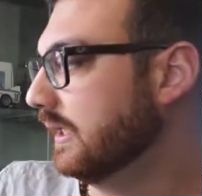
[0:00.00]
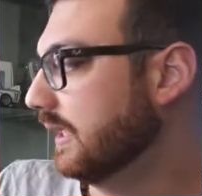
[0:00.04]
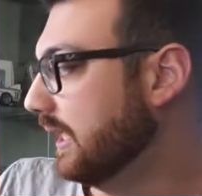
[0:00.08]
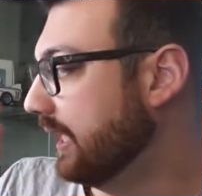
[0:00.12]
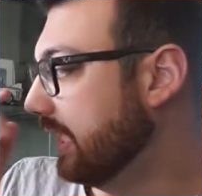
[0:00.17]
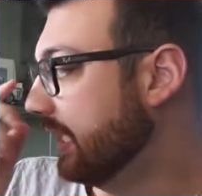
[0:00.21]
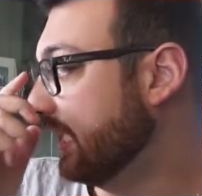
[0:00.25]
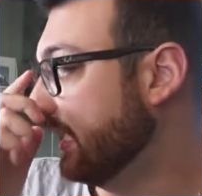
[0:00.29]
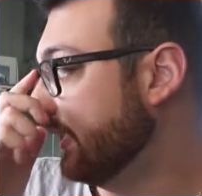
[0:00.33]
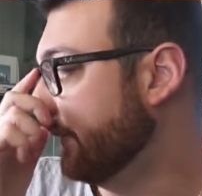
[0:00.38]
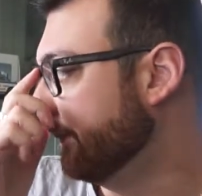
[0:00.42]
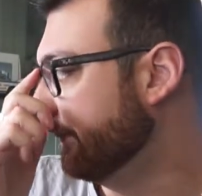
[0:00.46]

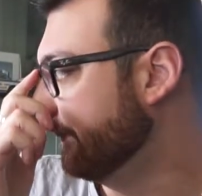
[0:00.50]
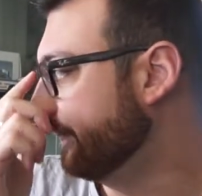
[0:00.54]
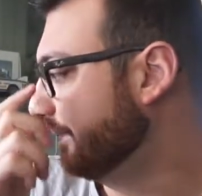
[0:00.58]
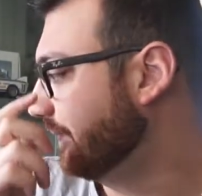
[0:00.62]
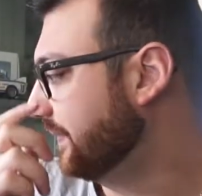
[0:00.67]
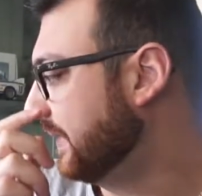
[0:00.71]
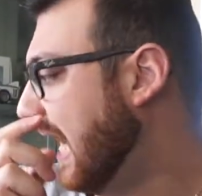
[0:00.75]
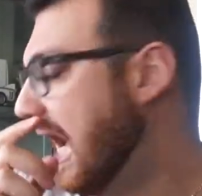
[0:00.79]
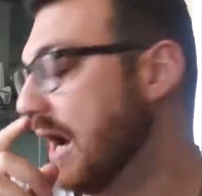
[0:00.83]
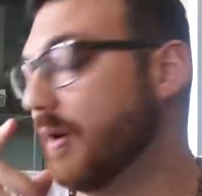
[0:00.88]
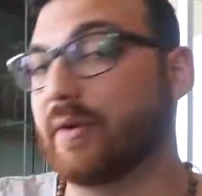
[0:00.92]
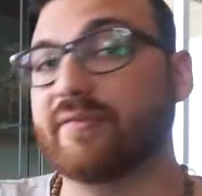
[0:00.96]

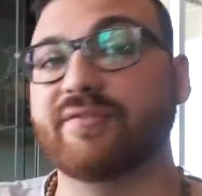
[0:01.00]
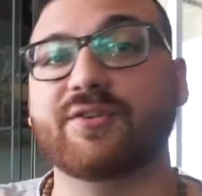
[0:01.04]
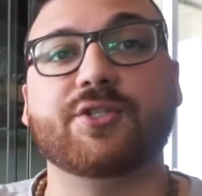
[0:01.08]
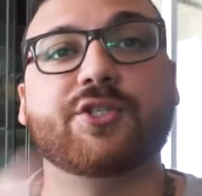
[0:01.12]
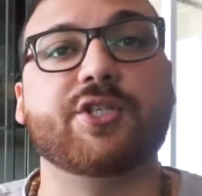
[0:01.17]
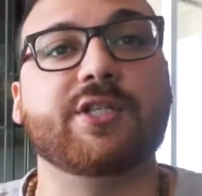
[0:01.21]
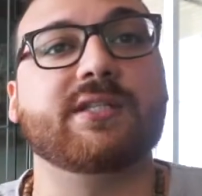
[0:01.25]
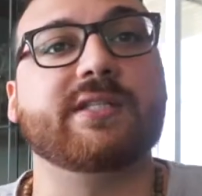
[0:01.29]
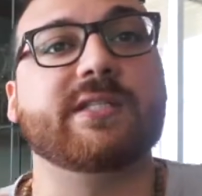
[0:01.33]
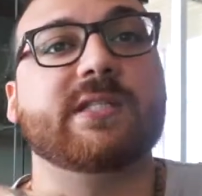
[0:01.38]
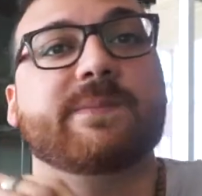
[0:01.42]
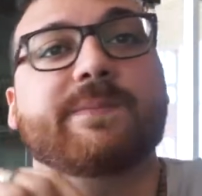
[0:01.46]
However,
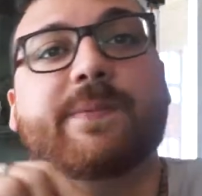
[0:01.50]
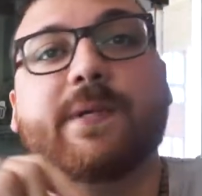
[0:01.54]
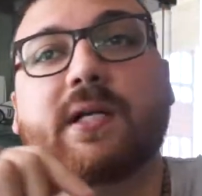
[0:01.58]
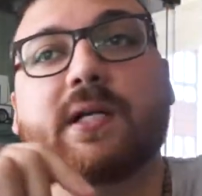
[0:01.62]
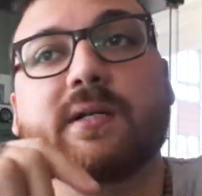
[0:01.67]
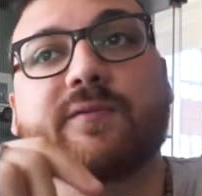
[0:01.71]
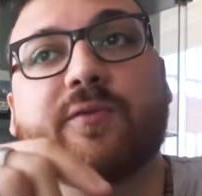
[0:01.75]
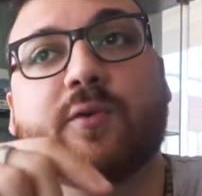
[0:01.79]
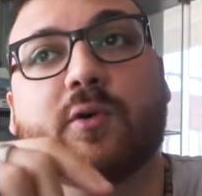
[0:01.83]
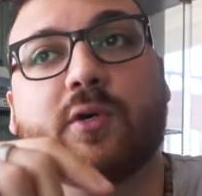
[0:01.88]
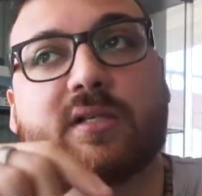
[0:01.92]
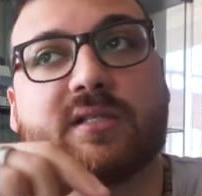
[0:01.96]
GT
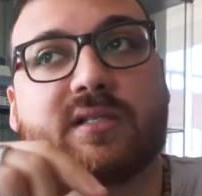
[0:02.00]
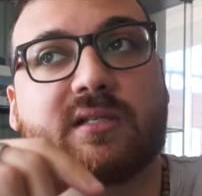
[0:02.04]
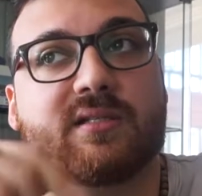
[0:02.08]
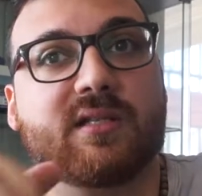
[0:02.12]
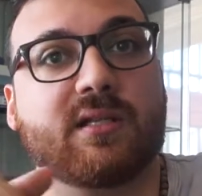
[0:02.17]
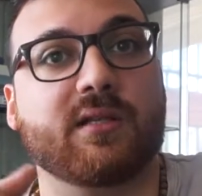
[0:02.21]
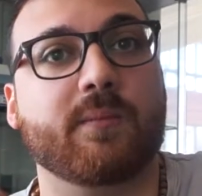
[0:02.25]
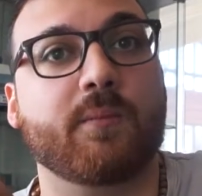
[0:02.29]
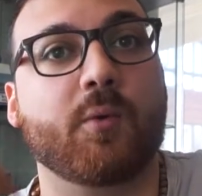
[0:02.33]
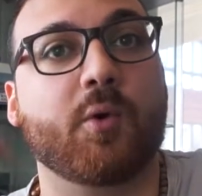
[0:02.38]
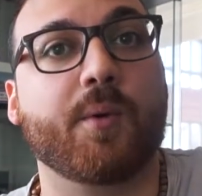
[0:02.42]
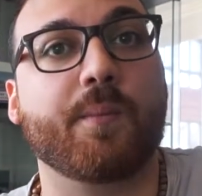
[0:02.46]
Spirit focuses
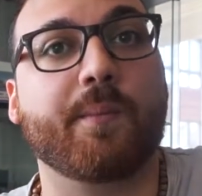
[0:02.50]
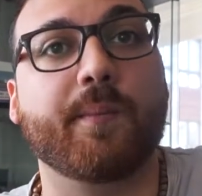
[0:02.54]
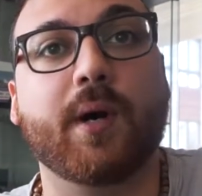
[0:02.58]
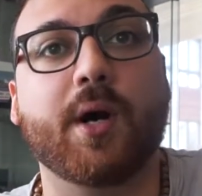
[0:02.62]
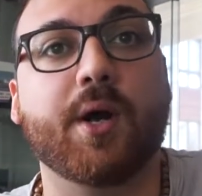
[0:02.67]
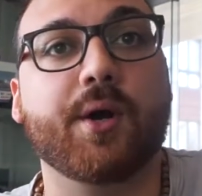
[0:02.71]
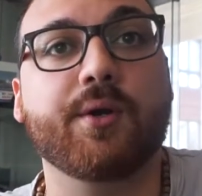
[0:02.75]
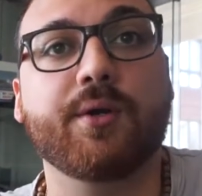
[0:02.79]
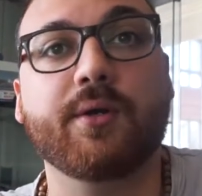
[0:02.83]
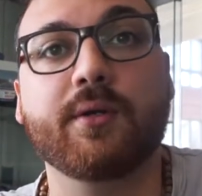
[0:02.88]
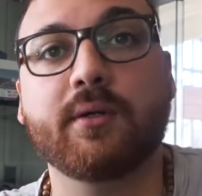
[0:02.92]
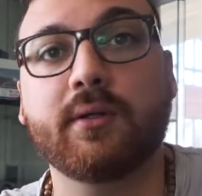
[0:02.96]
on the more
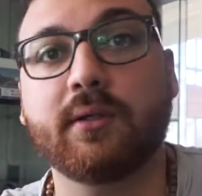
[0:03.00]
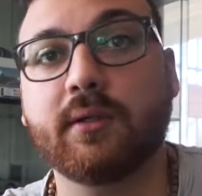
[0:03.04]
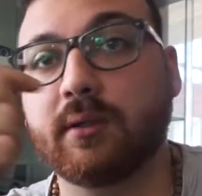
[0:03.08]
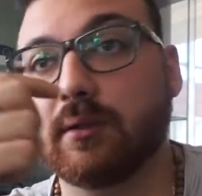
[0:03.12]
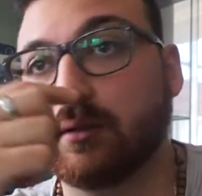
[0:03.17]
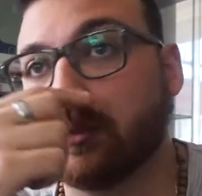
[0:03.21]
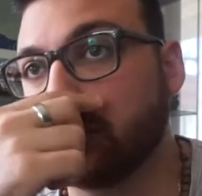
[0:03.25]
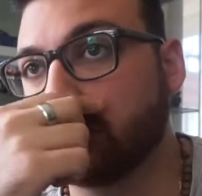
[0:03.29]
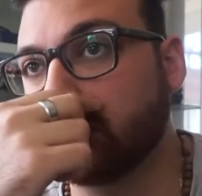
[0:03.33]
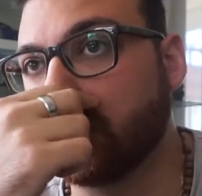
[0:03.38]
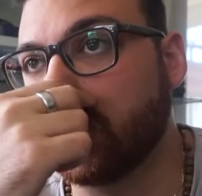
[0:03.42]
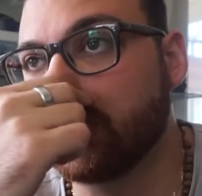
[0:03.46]
modern
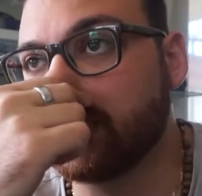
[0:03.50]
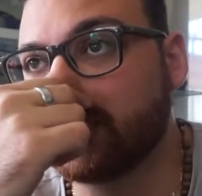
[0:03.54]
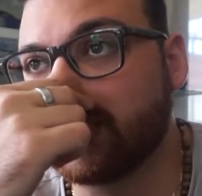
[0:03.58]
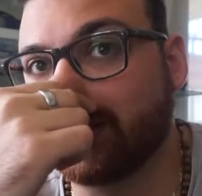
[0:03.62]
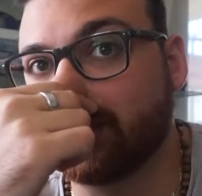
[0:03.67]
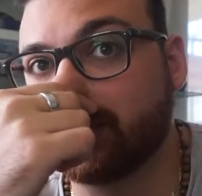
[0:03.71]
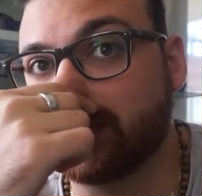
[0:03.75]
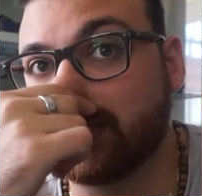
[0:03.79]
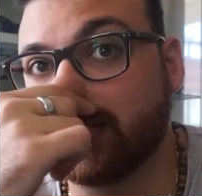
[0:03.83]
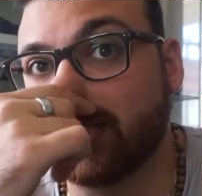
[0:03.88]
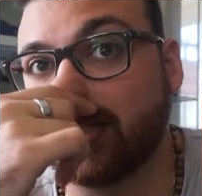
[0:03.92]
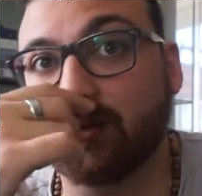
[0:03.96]
cars, I
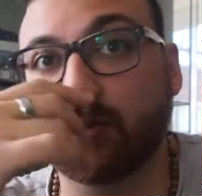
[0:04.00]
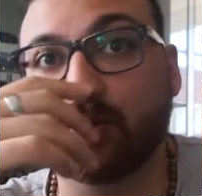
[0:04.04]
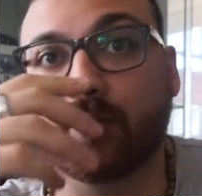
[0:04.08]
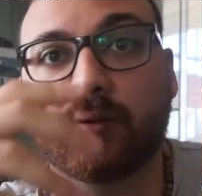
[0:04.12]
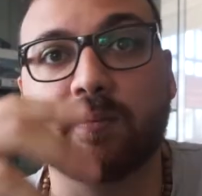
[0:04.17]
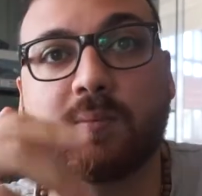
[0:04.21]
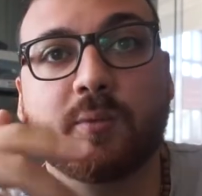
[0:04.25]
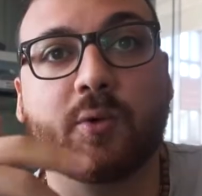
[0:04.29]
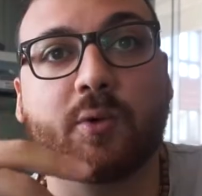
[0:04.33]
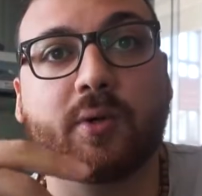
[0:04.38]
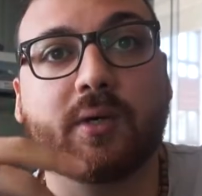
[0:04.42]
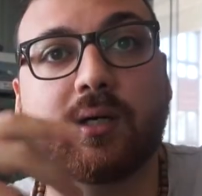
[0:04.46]
would say, or
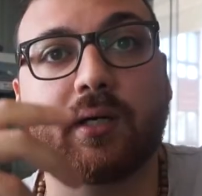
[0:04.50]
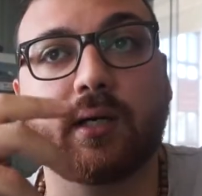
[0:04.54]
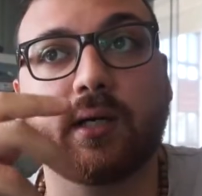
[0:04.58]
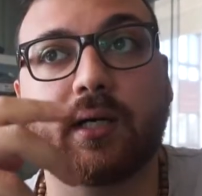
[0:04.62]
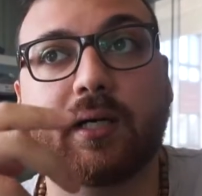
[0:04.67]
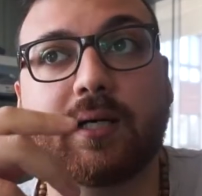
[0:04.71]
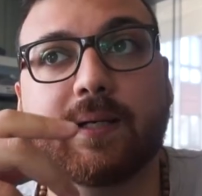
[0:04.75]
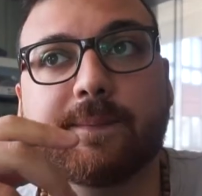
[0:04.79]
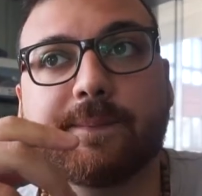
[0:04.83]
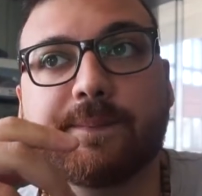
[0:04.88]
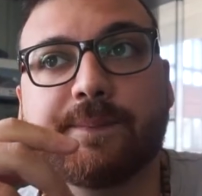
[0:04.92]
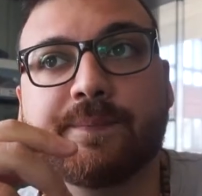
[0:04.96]
the
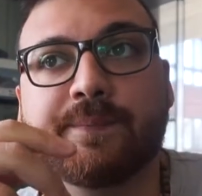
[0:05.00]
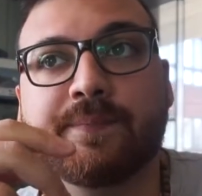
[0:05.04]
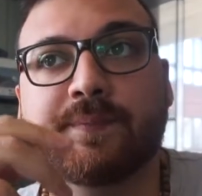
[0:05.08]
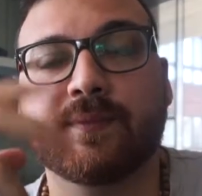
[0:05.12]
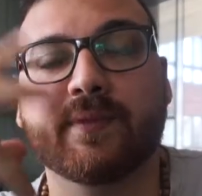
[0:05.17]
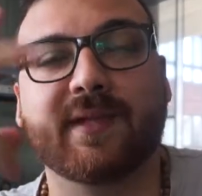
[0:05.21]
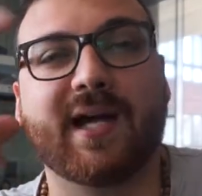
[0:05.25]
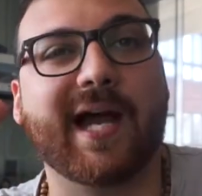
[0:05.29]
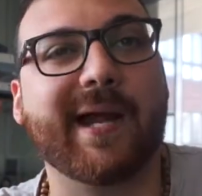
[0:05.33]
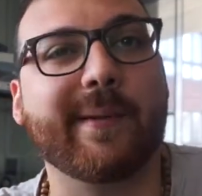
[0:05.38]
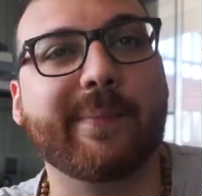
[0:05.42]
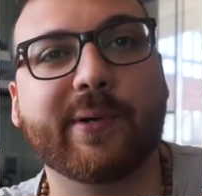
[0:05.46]
more
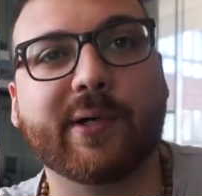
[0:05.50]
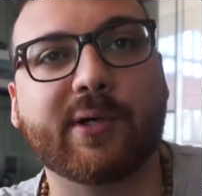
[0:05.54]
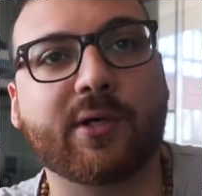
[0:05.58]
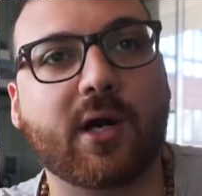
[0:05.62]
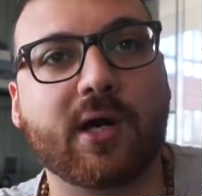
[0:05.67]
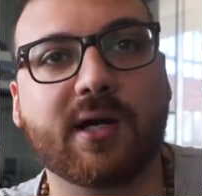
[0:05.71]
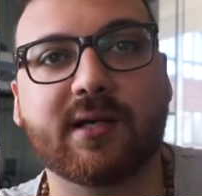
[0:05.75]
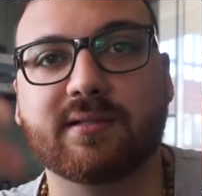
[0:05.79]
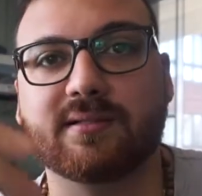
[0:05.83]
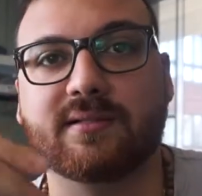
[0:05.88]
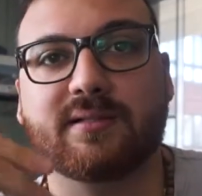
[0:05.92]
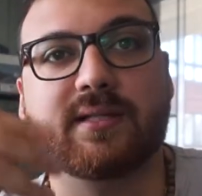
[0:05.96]
hyper
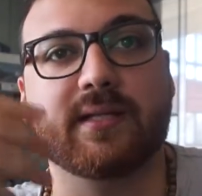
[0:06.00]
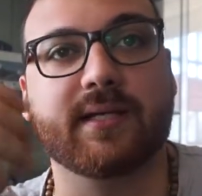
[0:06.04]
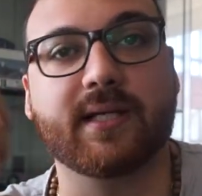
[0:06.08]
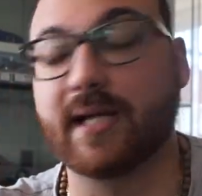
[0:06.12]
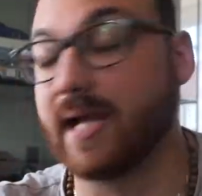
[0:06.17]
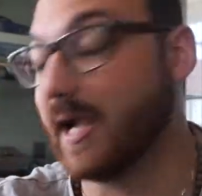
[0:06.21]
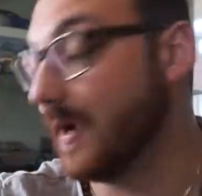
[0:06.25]
cars, the